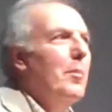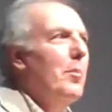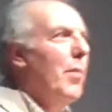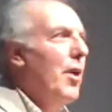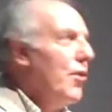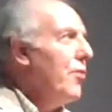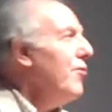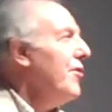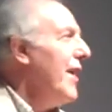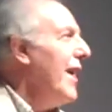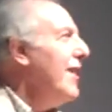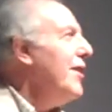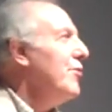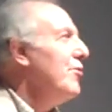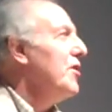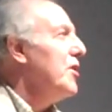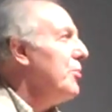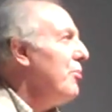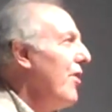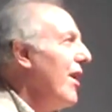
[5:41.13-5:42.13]
Mother
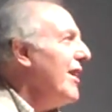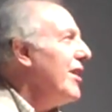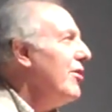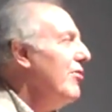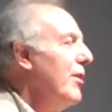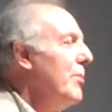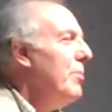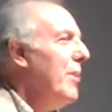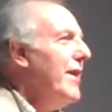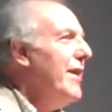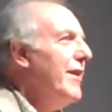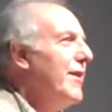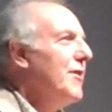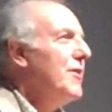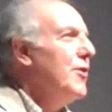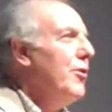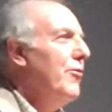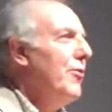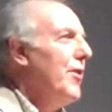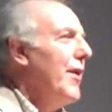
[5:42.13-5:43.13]
Nature is practically beating
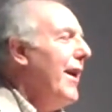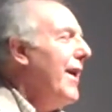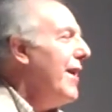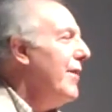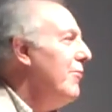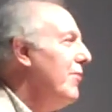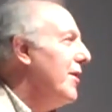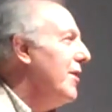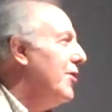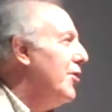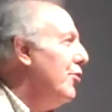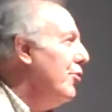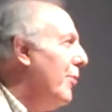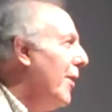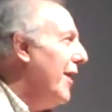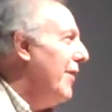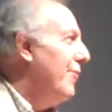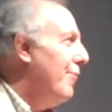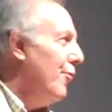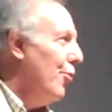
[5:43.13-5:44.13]
us over the head with a
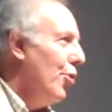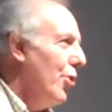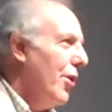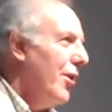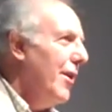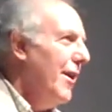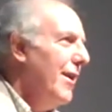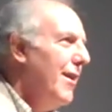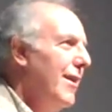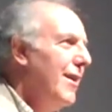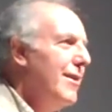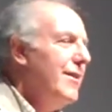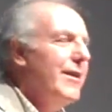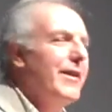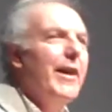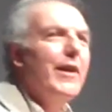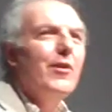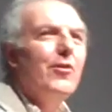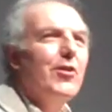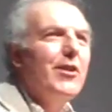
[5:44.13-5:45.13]
2x4
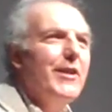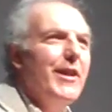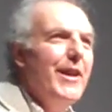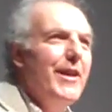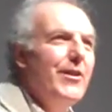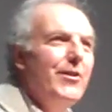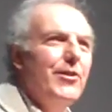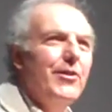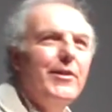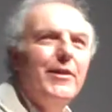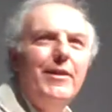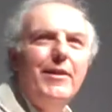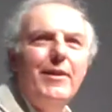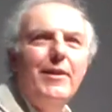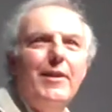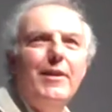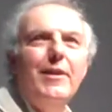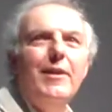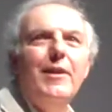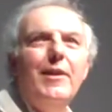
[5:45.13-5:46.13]
to get our
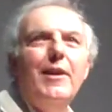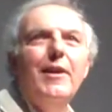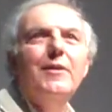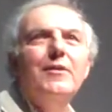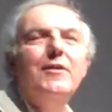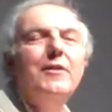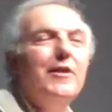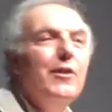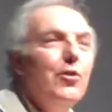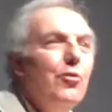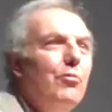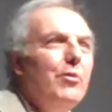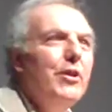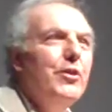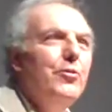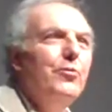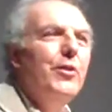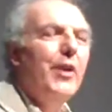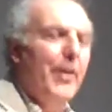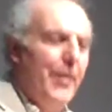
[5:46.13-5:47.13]
attention, and still we
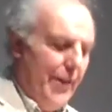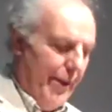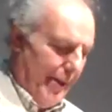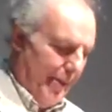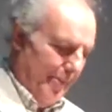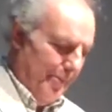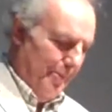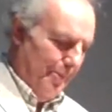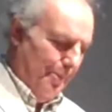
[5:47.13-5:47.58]
do nothing.